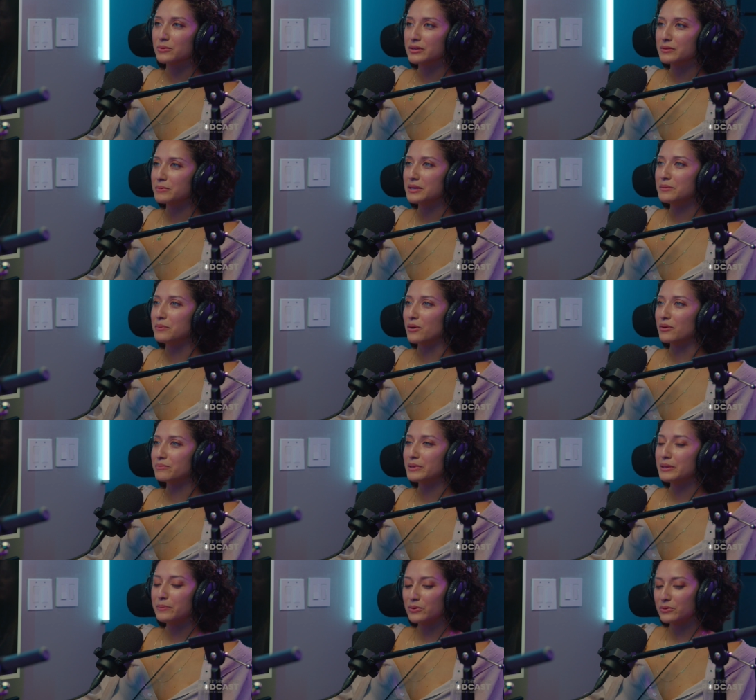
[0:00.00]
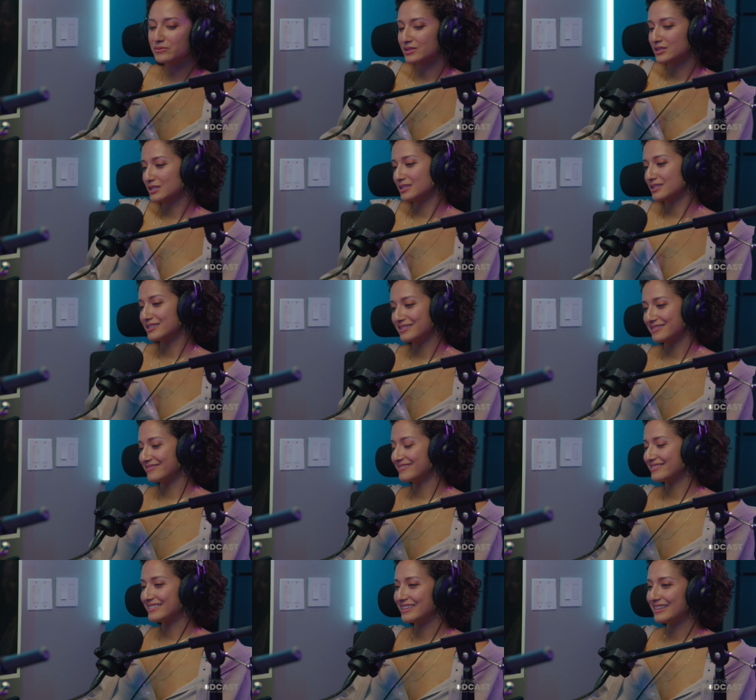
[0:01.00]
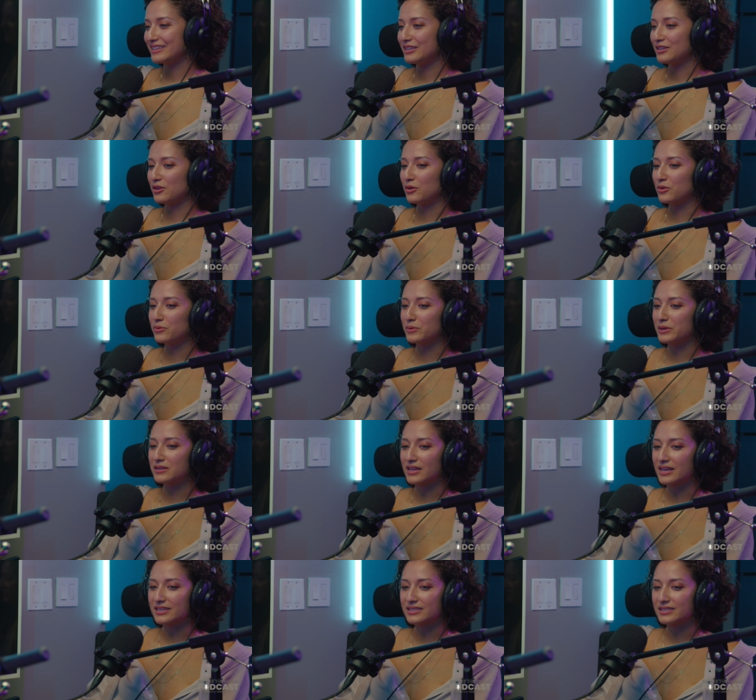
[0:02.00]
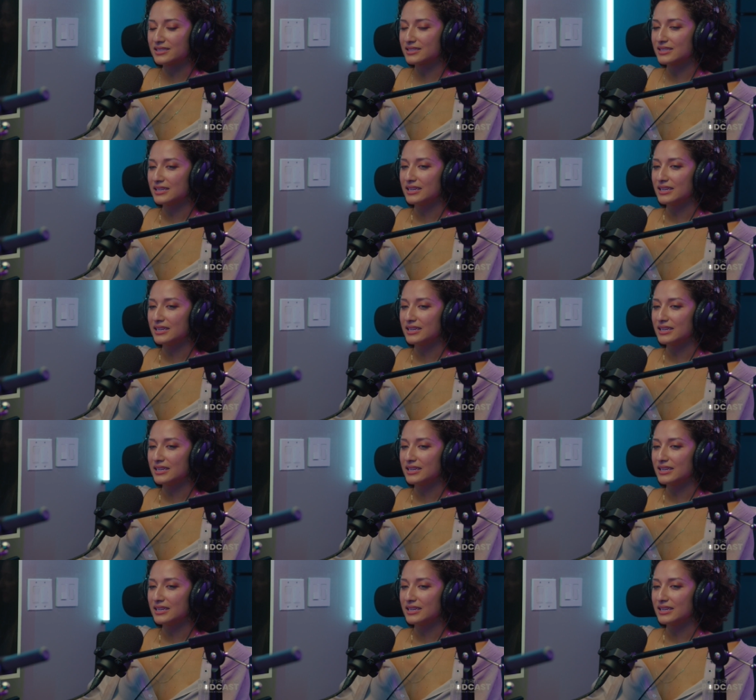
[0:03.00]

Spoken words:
with people. People just, realize